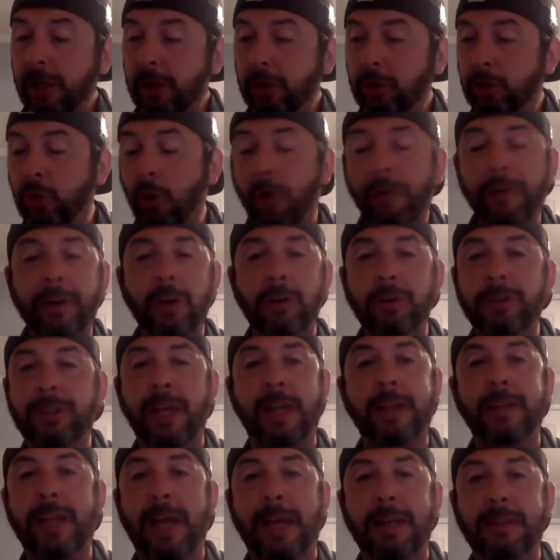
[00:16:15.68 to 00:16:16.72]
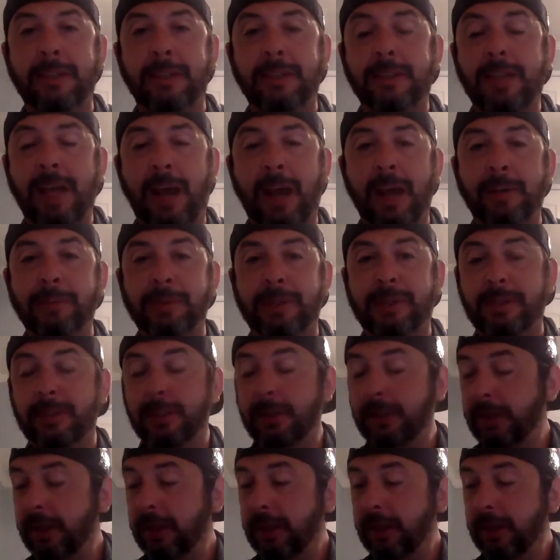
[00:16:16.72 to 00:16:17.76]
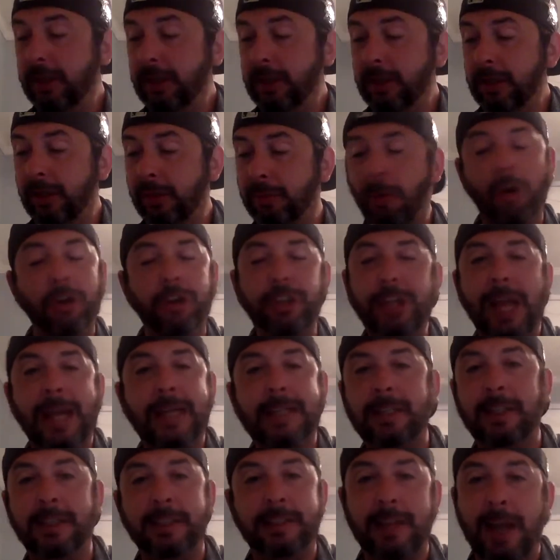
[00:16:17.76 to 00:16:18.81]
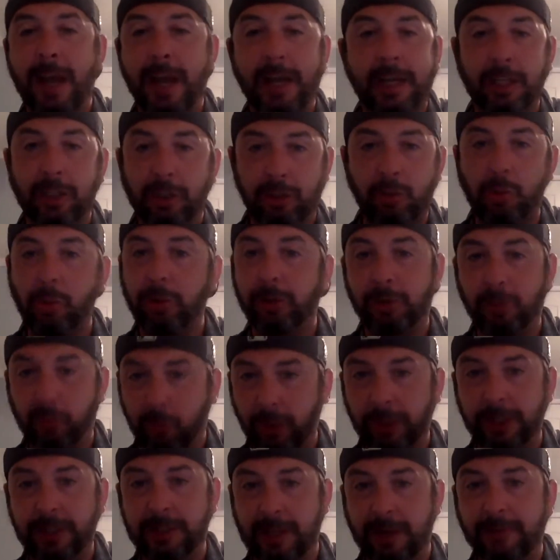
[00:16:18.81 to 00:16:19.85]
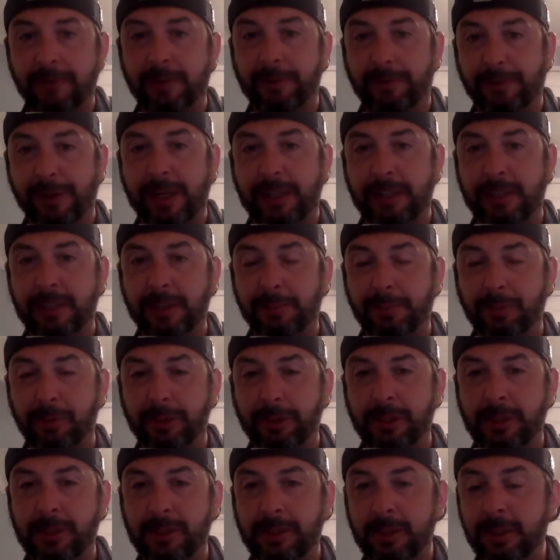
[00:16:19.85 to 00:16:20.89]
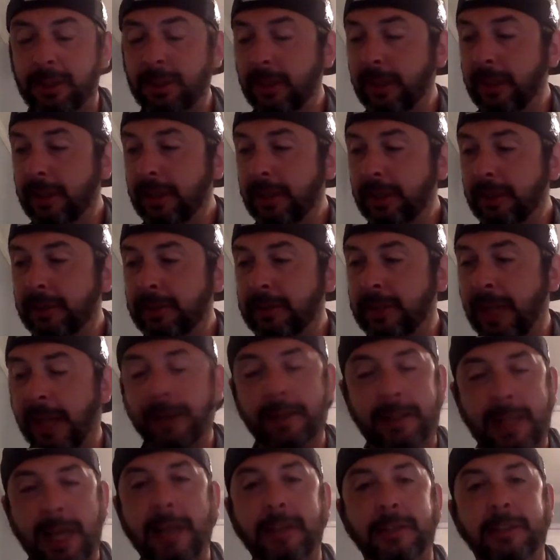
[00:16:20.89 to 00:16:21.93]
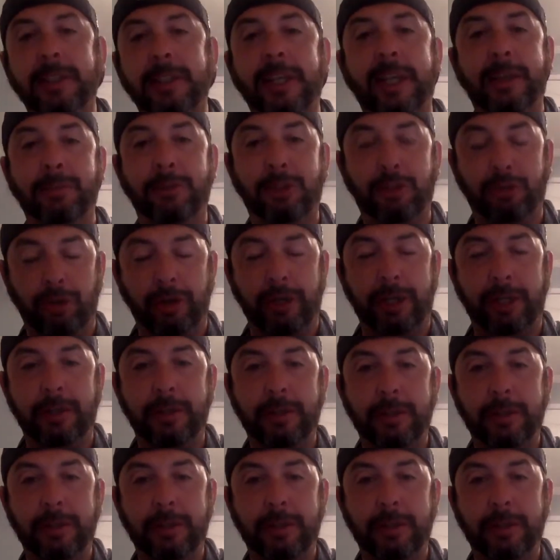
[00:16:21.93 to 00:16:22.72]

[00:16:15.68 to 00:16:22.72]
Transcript: During those 10,000 times, Lamar Jackson is not going to score 27 fantasy points 10,000 games straight.